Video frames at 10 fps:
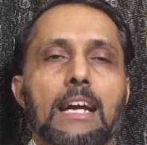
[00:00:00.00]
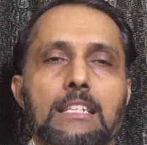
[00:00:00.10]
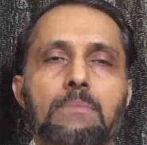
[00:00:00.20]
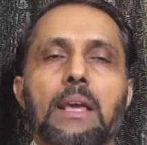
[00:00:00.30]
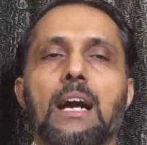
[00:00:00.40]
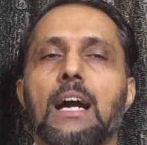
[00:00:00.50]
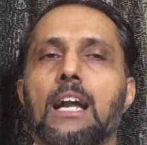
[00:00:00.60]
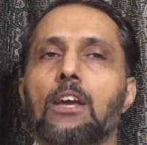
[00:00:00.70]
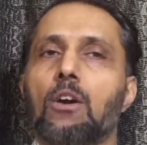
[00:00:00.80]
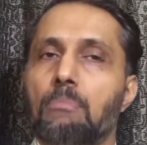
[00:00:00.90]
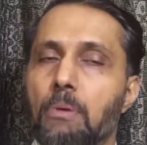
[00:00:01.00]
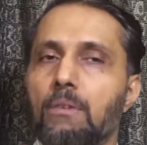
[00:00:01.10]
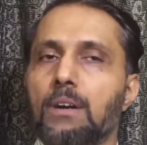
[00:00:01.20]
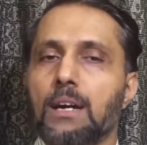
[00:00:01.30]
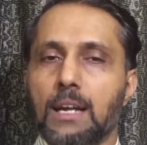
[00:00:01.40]
It's merely or
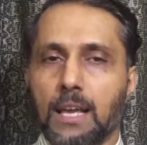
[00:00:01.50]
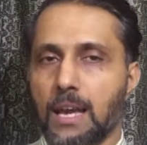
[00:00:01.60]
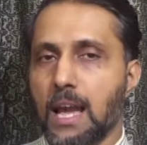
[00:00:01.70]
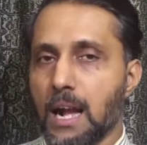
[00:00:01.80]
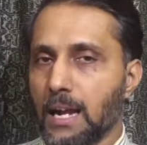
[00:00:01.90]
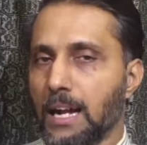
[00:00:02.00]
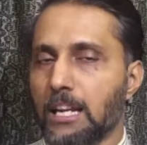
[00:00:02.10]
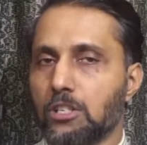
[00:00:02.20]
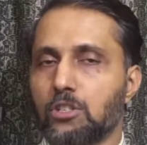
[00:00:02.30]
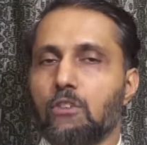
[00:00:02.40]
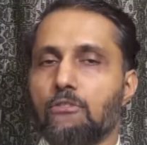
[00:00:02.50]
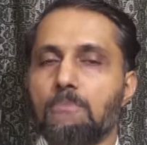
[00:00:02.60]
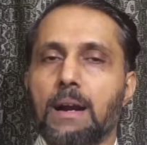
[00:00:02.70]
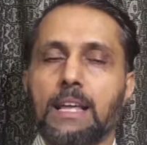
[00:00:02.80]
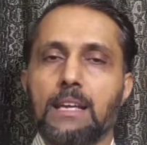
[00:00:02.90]
purely collection
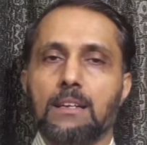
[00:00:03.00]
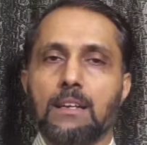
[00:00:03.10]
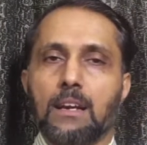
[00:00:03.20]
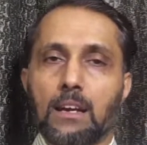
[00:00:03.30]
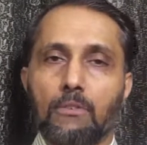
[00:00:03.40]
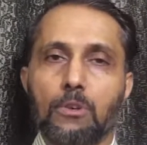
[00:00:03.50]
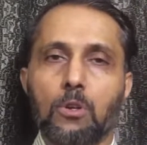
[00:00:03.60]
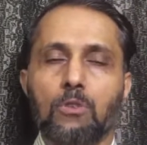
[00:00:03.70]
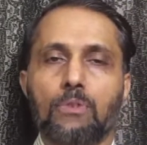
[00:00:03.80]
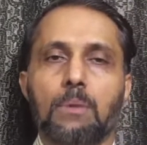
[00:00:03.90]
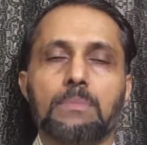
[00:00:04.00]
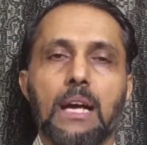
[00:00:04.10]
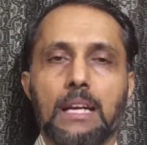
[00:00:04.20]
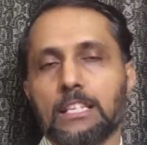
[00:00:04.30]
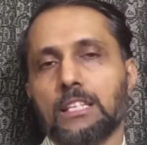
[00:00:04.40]
of money, revenue from
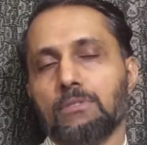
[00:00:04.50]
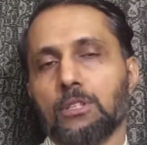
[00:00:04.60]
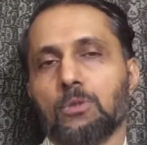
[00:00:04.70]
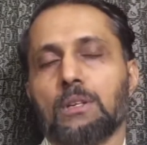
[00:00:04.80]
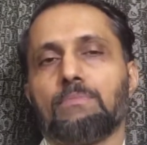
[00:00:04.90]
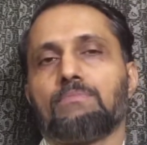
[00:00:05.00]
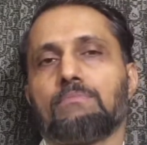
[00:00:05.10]
the individual.